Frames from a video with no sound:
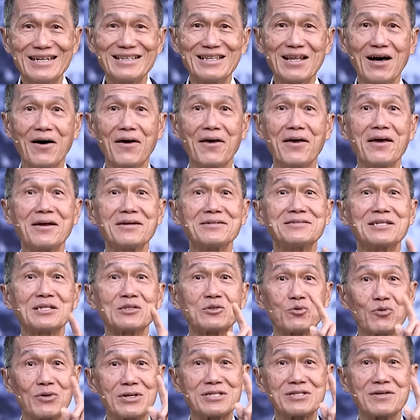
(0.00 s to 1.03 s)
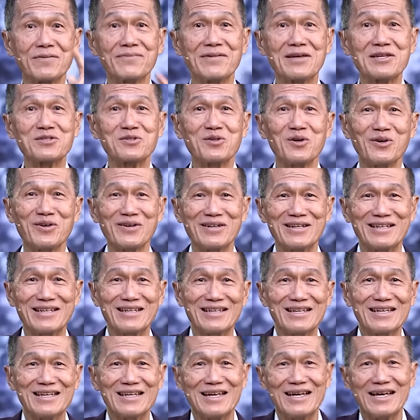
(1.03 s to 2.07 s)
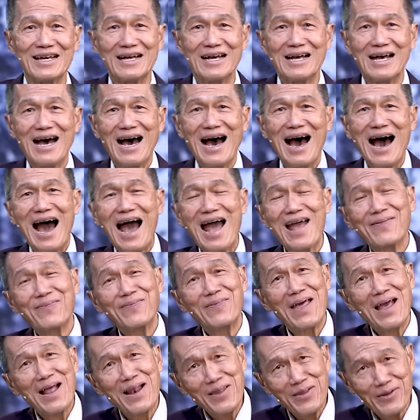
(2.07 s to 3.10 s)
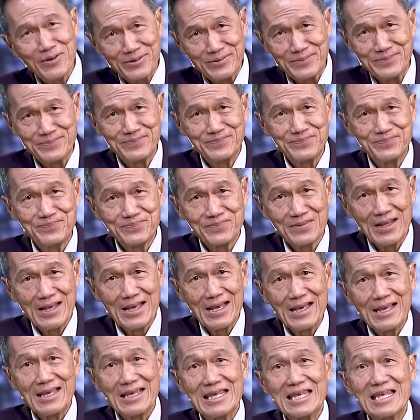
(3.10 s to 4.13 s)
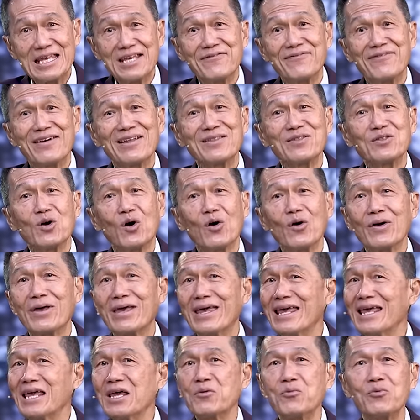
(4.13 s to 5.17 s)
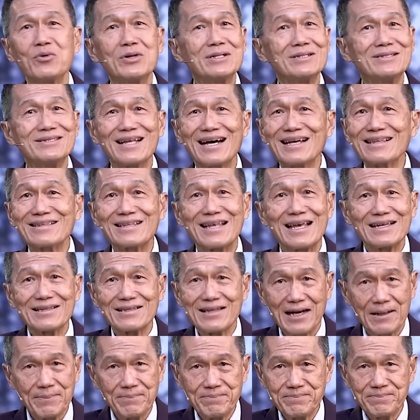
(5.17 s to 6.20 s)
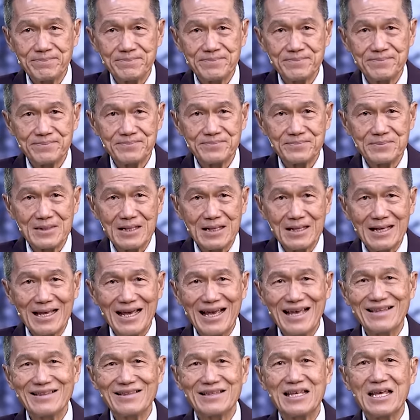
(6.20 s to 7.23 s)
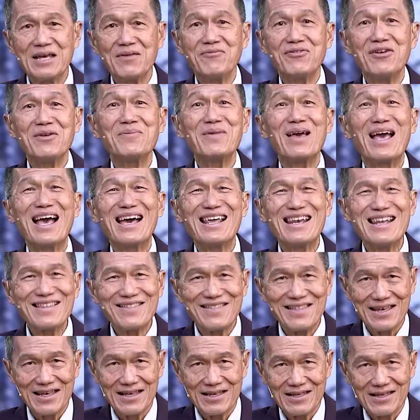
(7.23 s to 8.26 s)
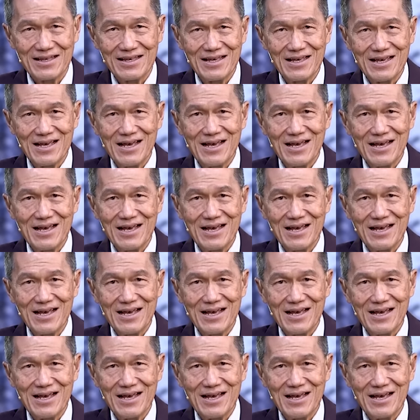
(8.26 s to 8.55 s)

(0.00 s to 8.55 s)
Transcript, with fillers: Now, here's the twist of the story. I tell you, even though he will not get up and give him anything